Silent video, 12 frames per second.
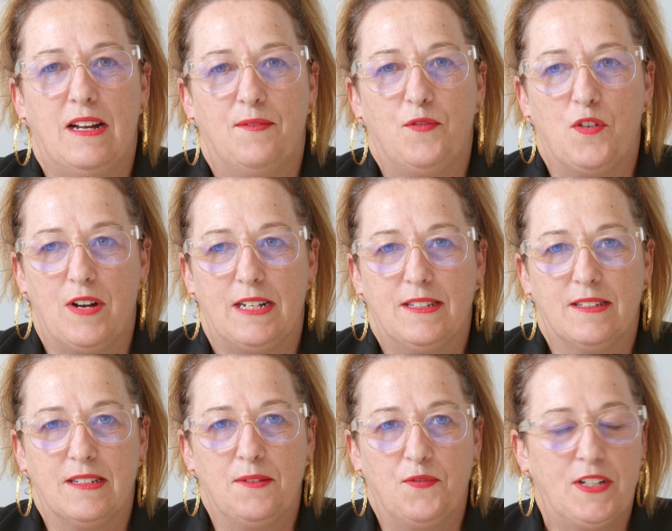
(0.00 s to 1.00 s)
for us as
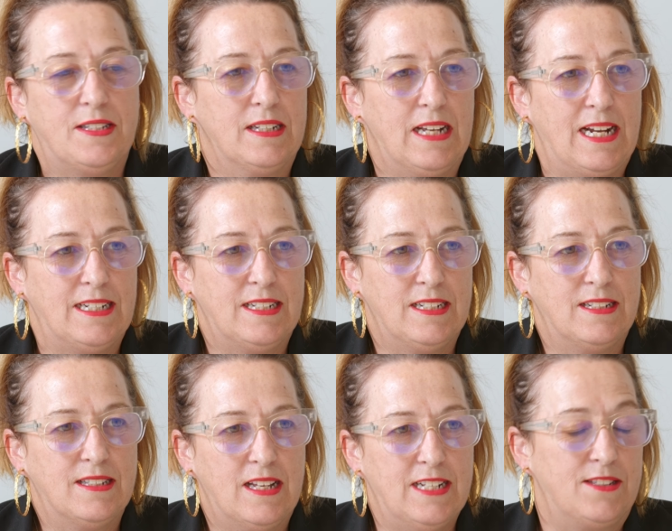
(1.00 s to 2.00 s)

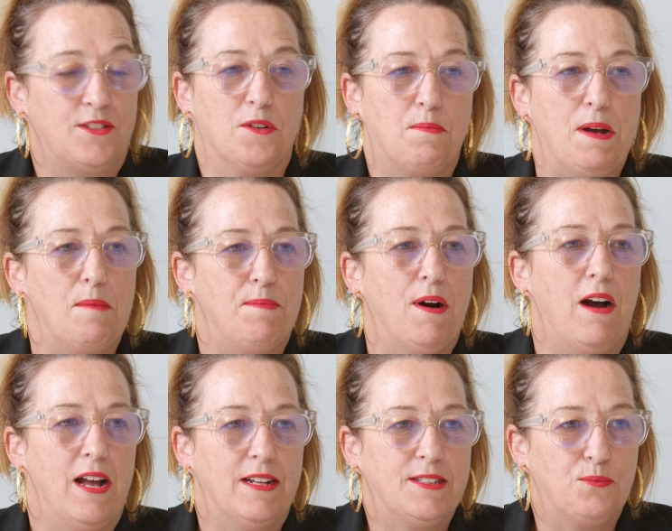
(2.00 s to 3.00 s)
investigators, it's not about
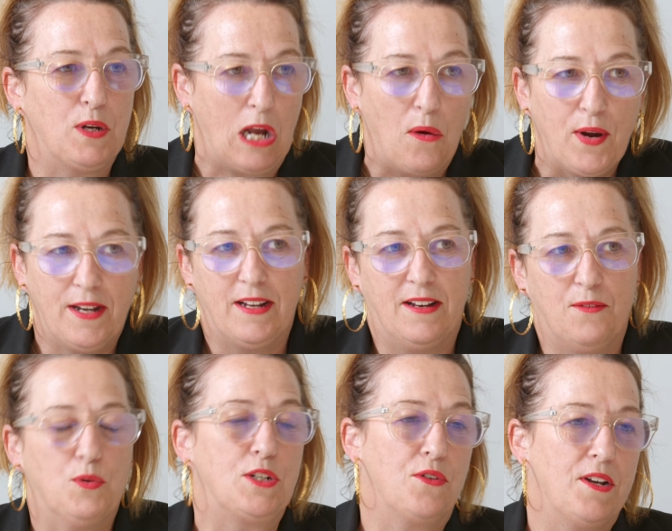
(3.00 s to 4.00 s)
bias. We're going in,
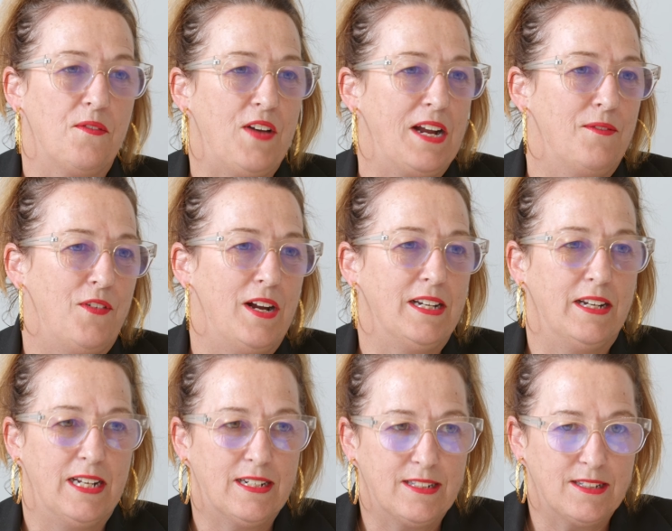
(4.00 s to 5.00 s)
we're doing the fact-finding
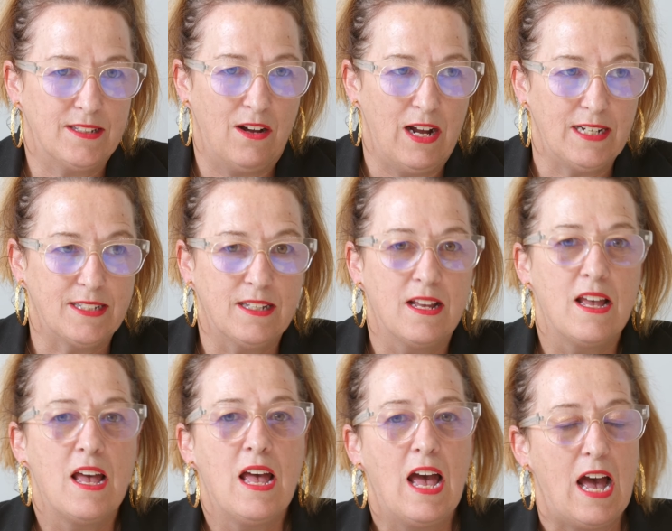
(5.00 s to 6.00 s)
exercise.
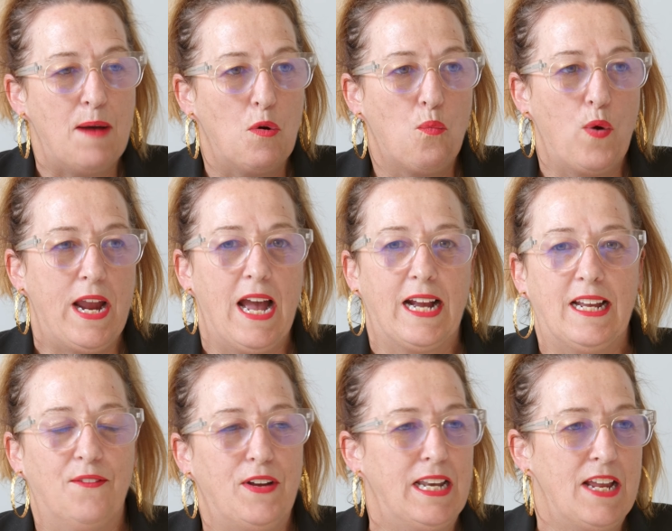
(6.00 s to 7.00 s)
We are
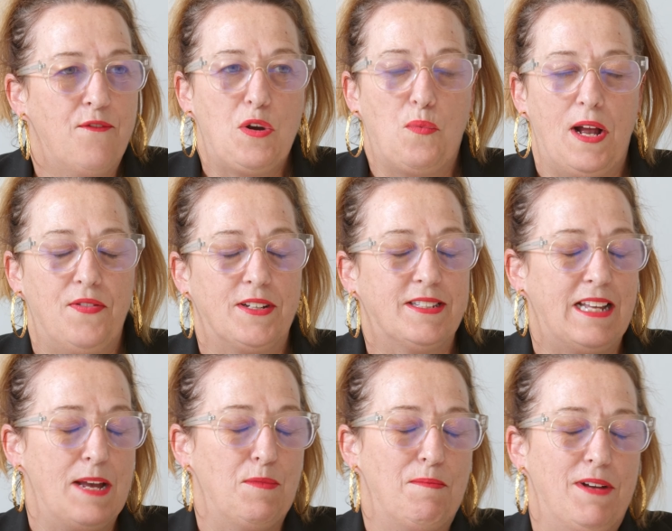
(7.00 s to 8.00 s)
giving everyone the
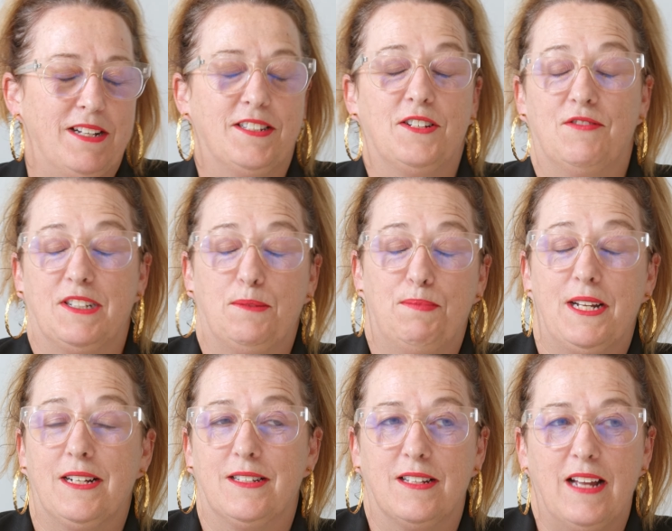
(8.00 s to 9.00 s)
same amount of
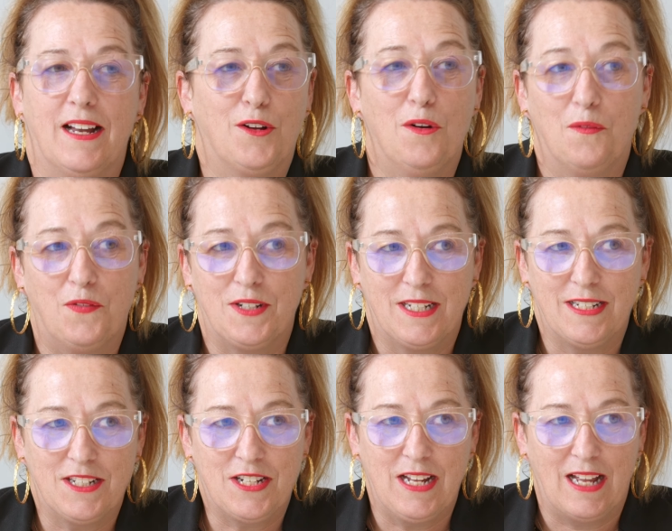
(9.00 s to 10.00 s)
respect and
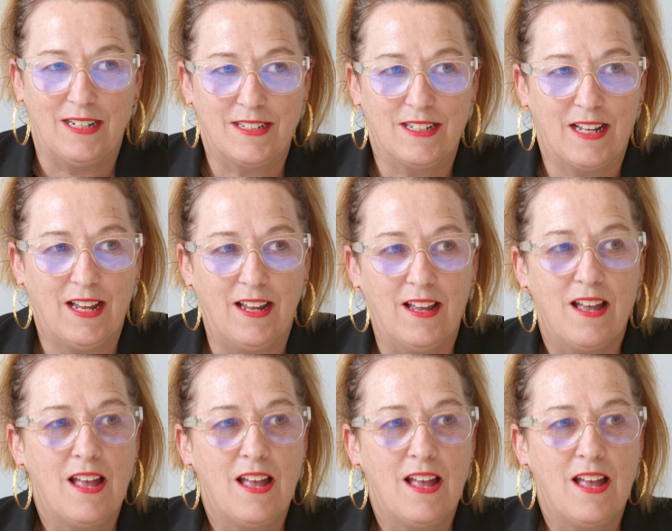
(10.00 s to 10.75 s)
confidentiality.